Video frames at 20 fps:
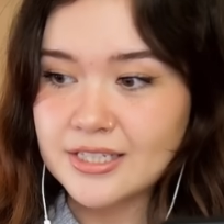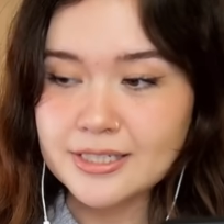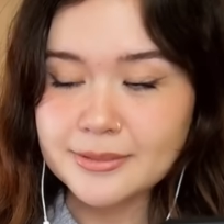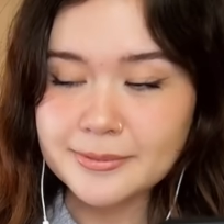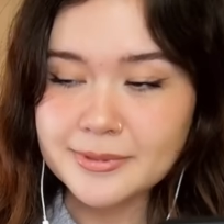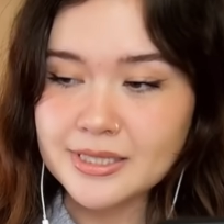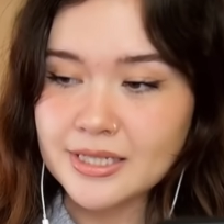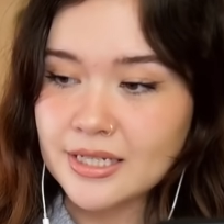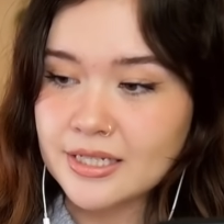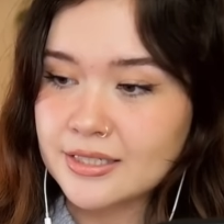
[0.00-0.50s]

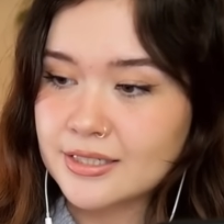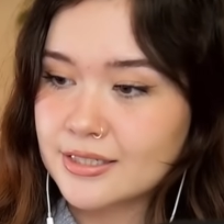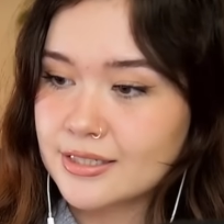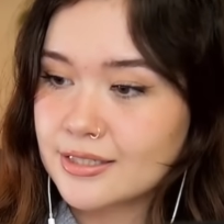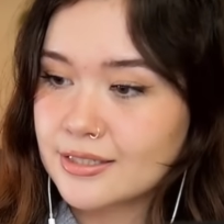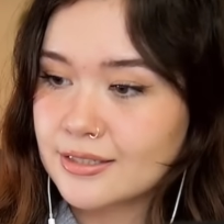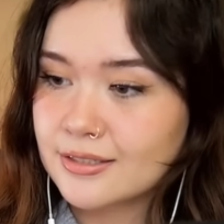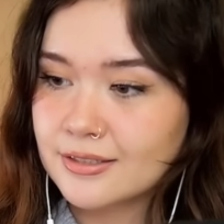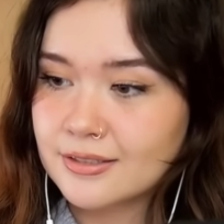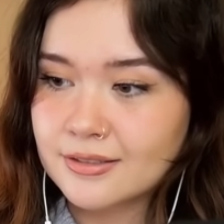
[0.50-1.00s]

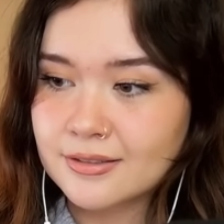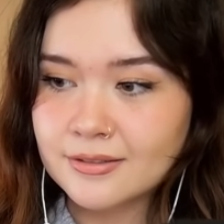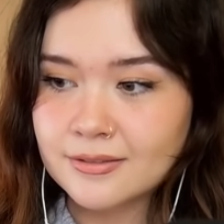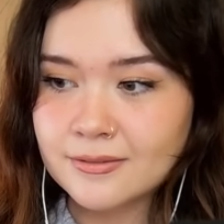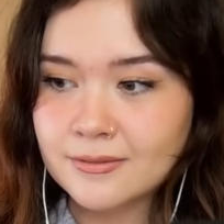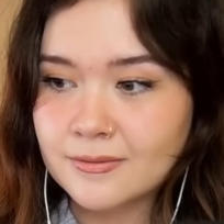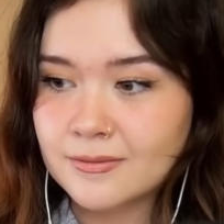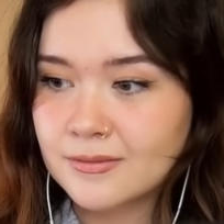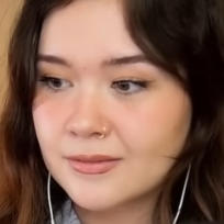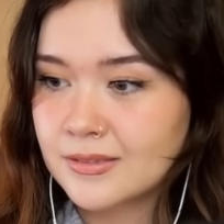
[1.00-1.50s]
obsessed
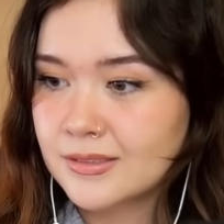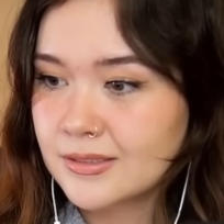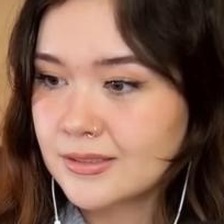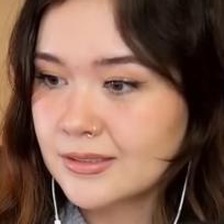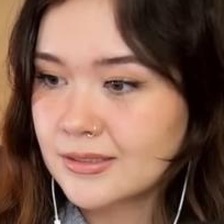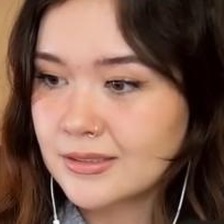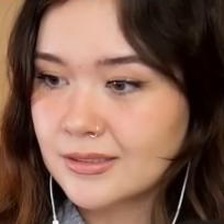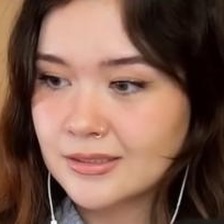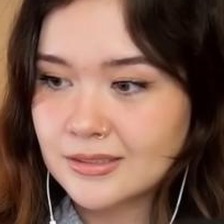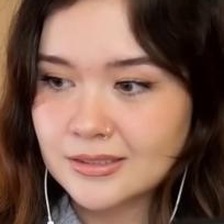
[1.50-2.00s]
he
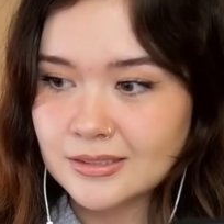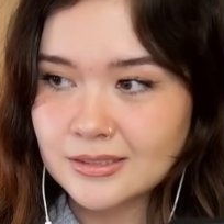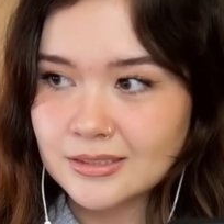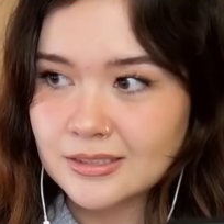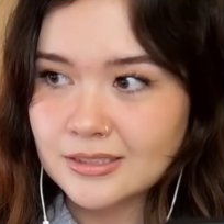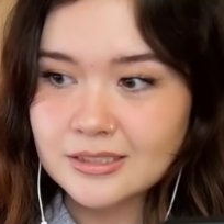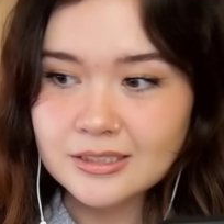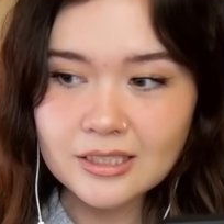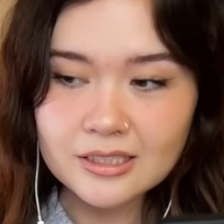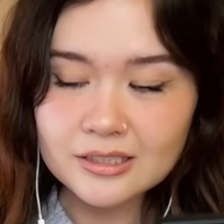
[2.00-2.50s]

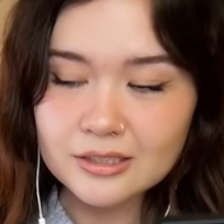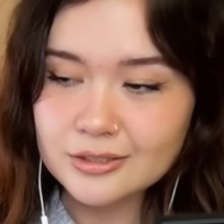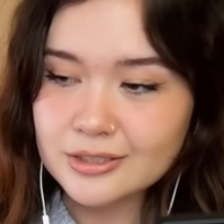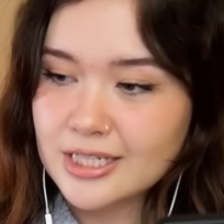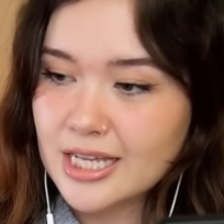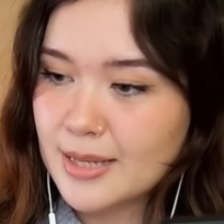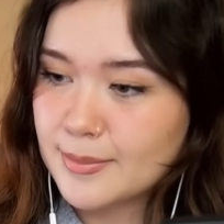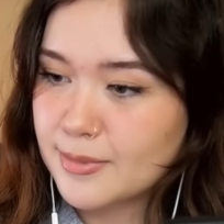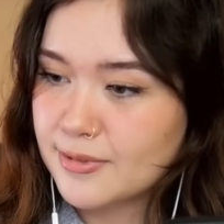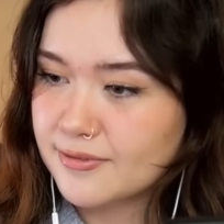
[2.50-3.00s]
has got
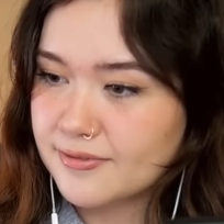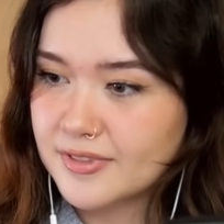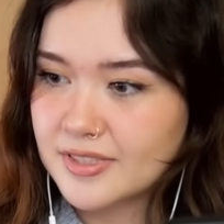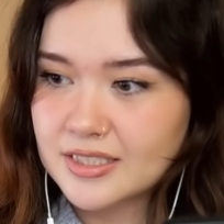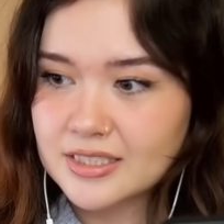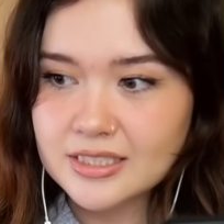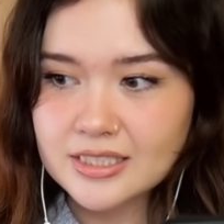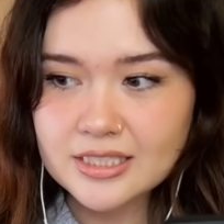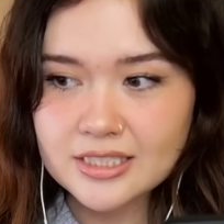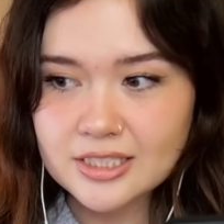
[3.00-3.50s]
those
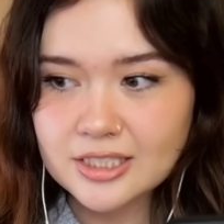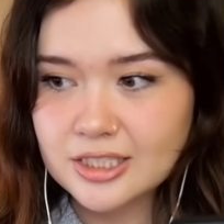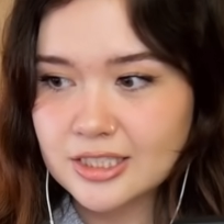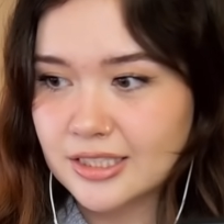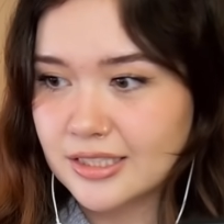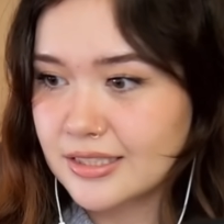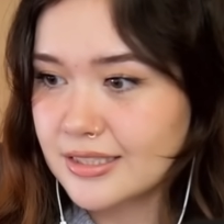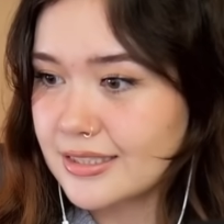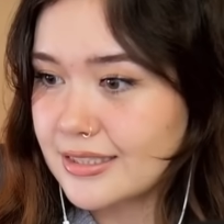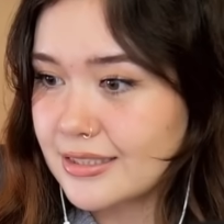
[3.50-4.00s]

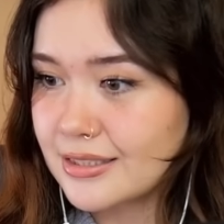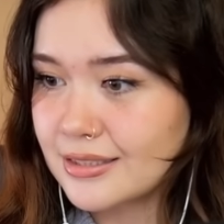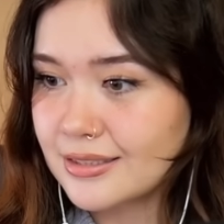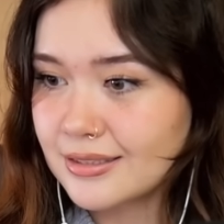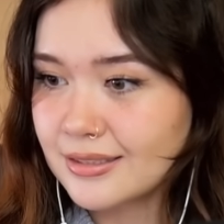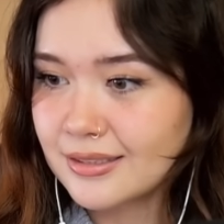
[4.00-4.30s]
hyperfixations